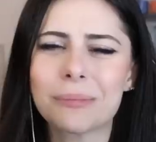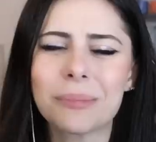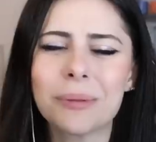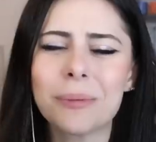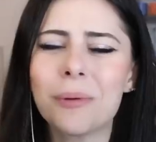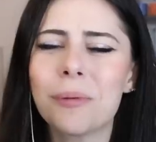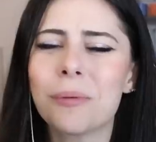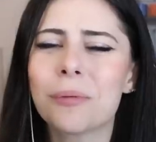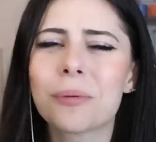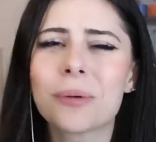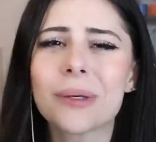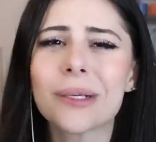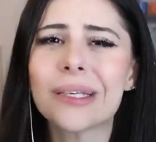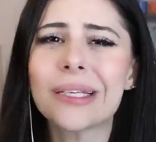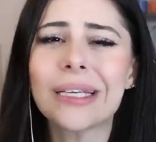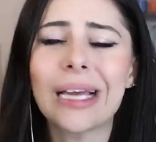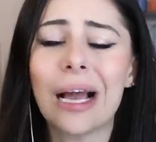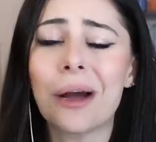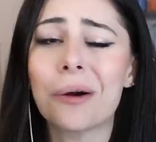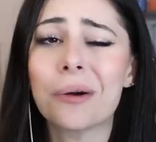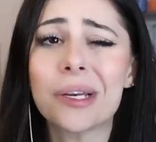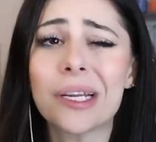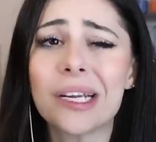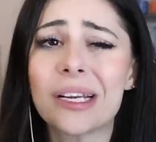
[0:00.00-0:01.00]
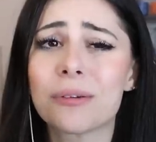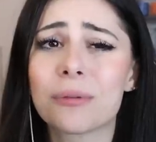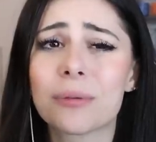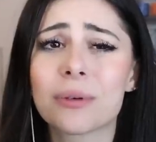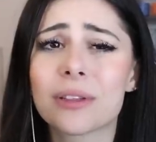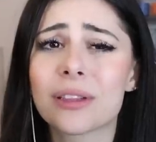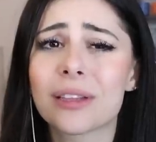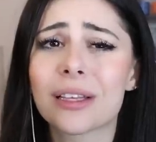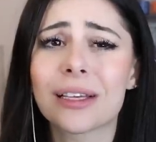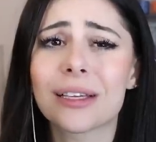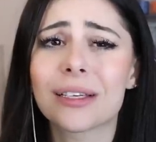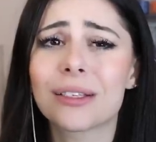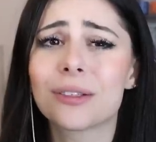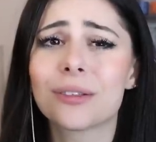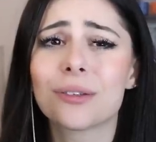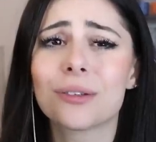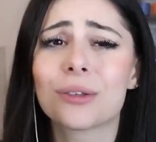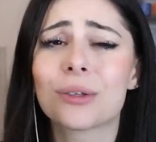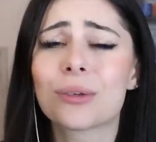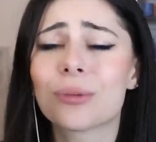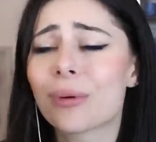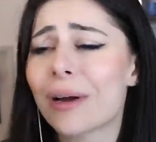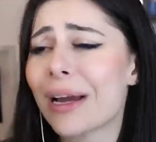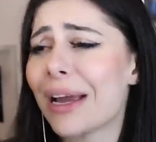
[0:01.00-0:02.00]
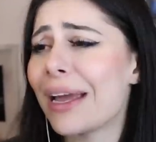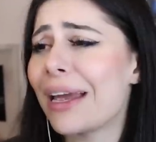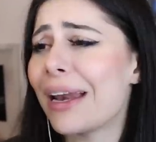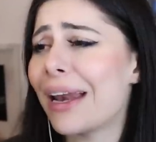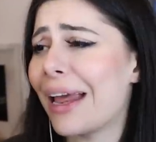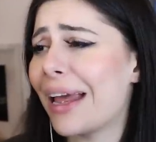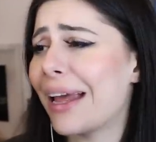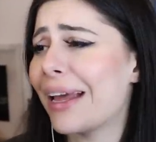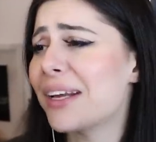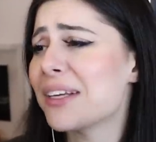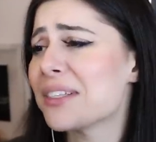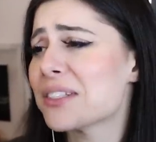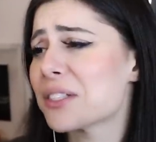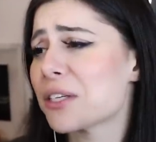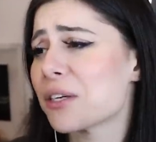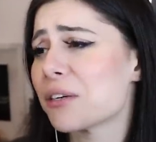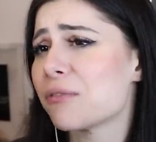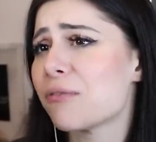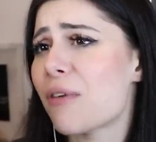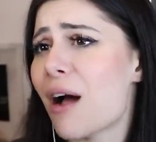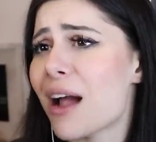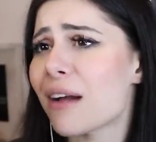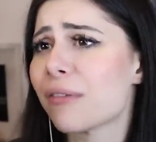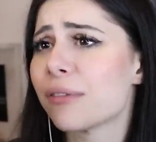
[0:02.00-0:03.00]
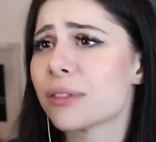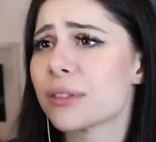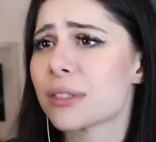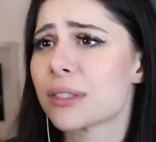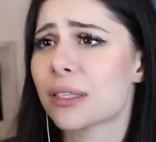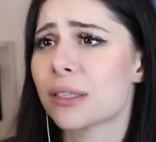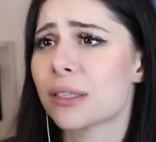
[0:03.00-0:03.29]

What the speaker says: Some people really out here with like grade A survival